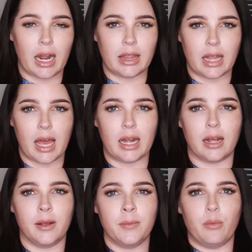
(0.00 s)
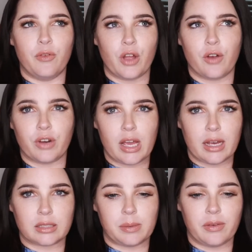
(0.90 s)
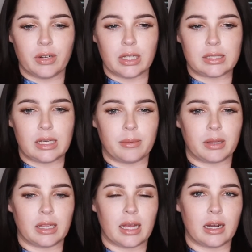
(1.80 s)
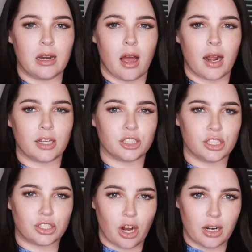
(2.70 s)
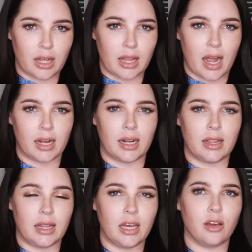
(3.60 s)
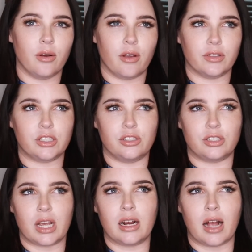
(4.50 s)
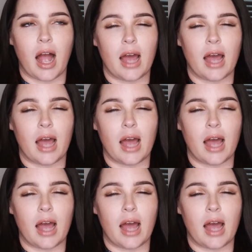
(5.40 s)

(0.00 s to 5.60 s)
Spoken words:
and then moving over to EXP Realty, but then like not actually starting that, and then going over to Doterra,